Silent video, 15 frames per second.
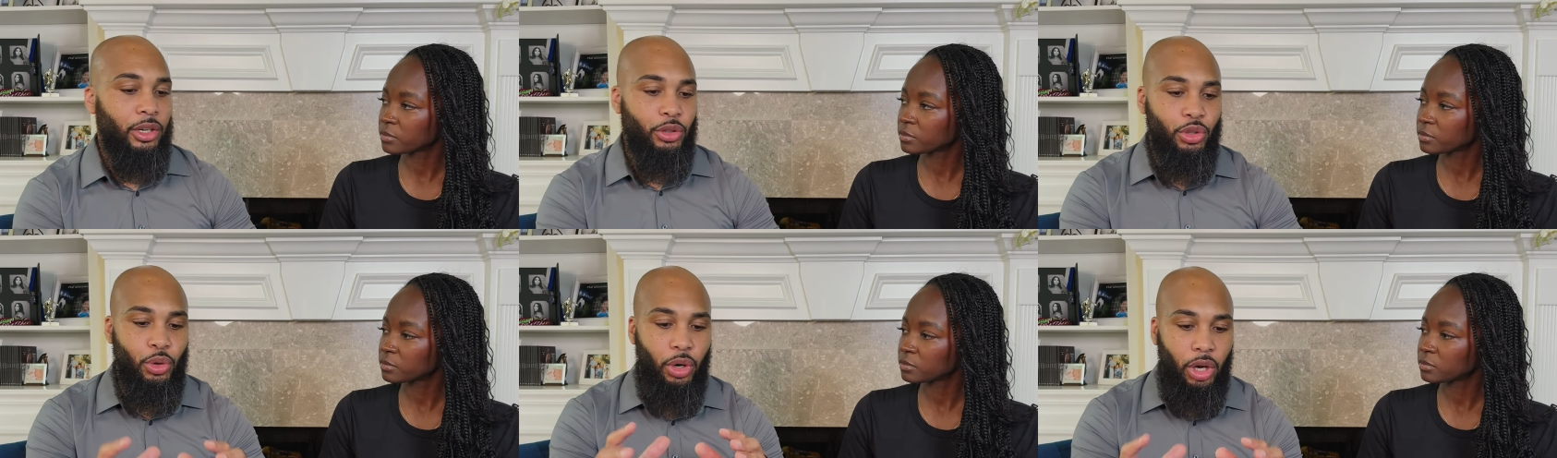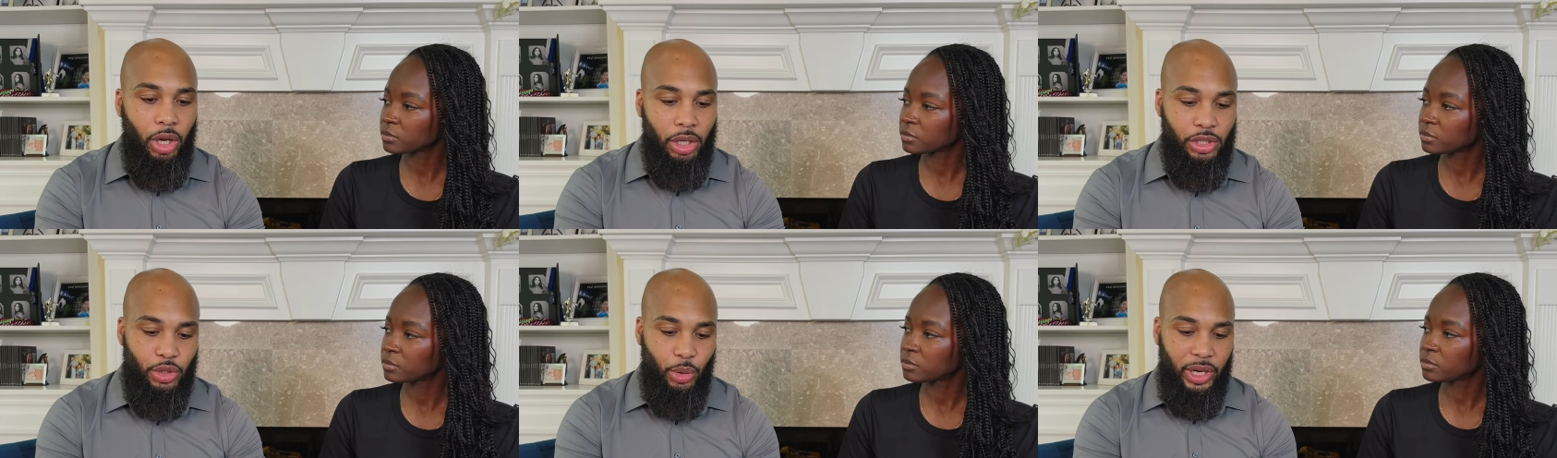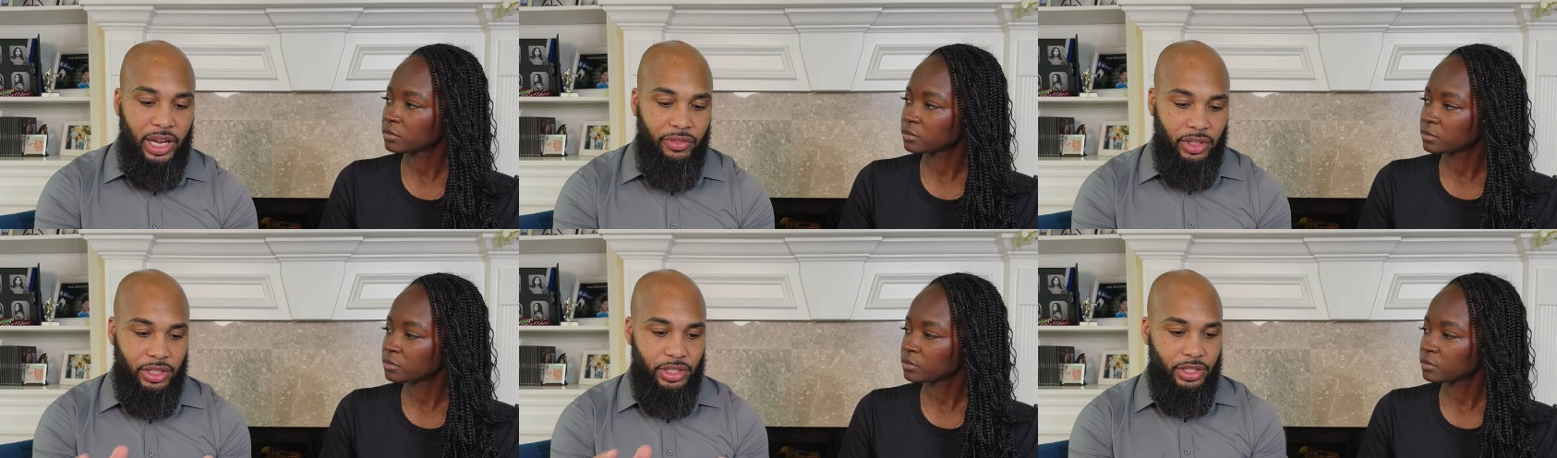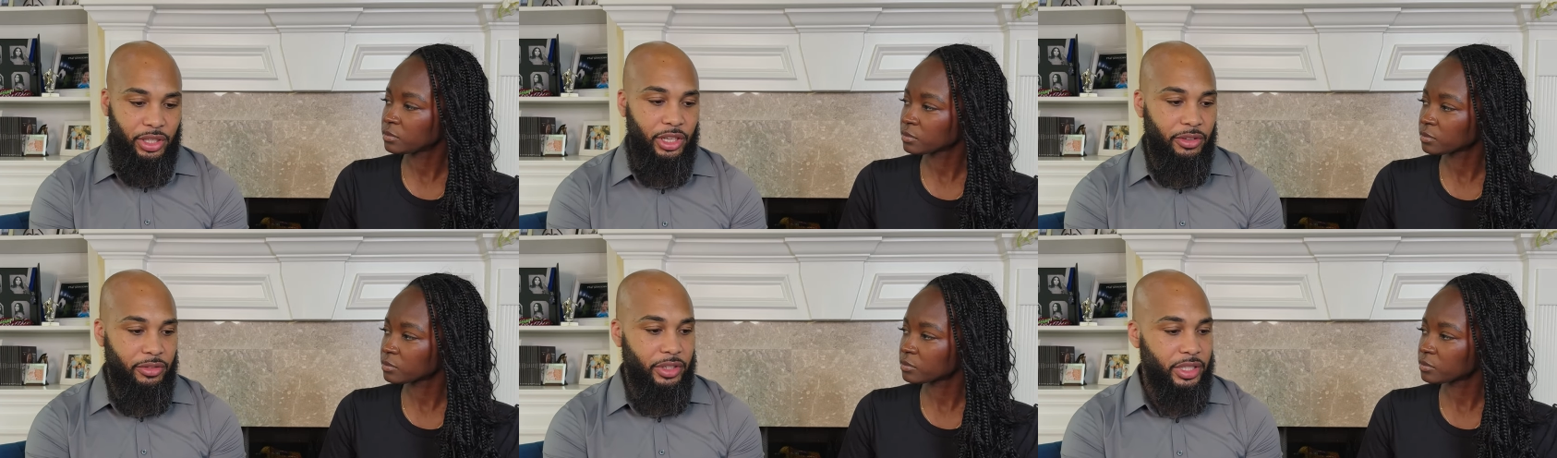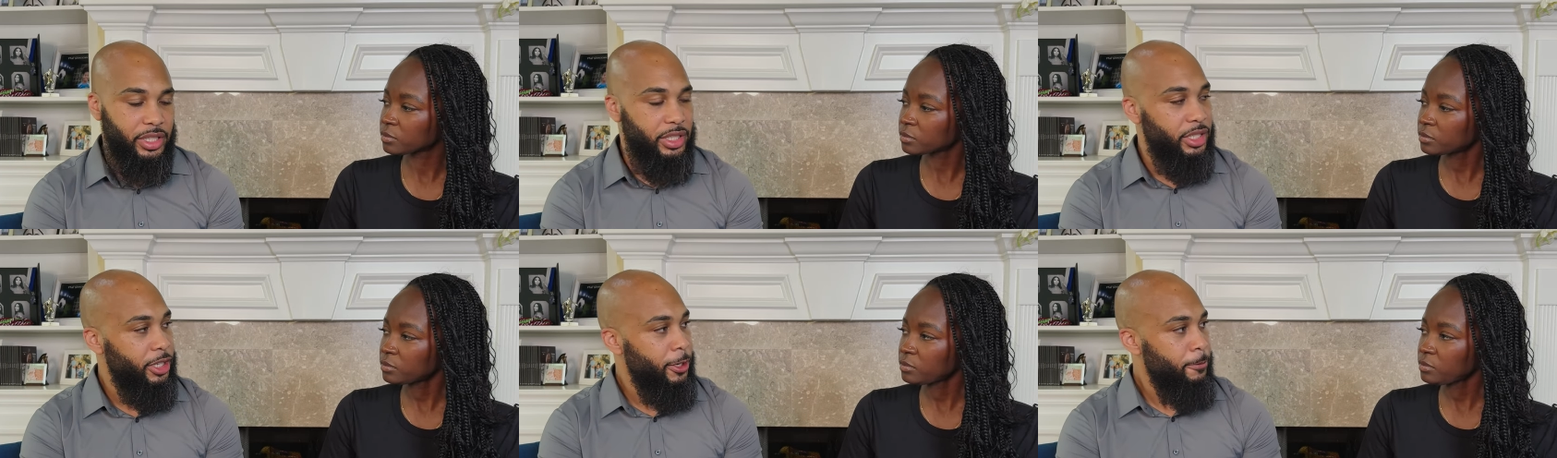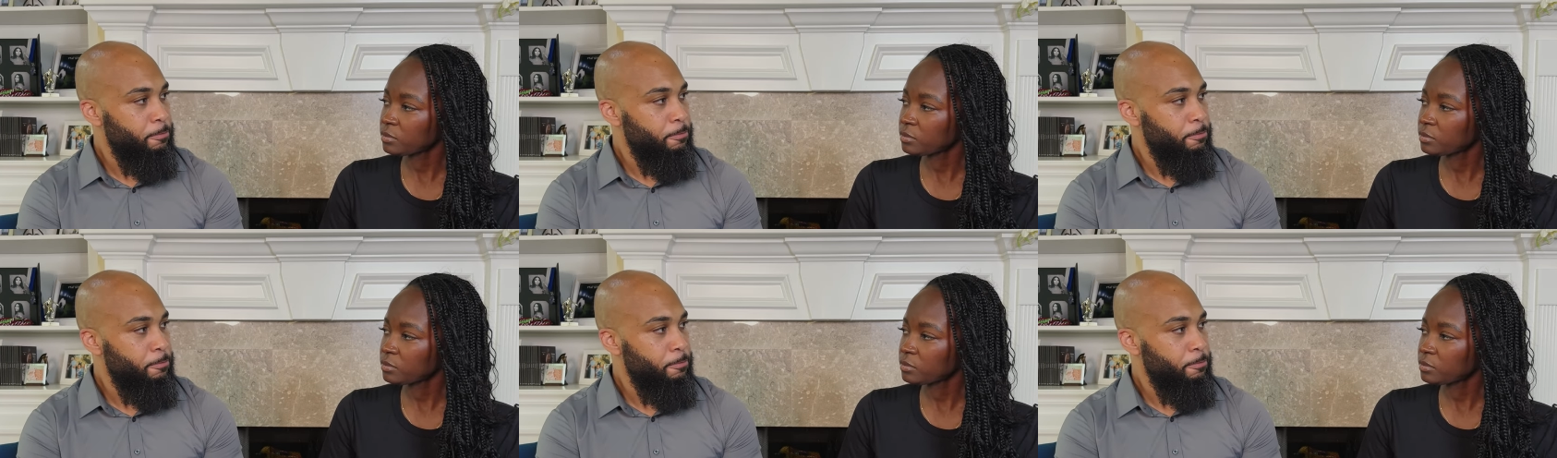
Speaker 1: You also have a service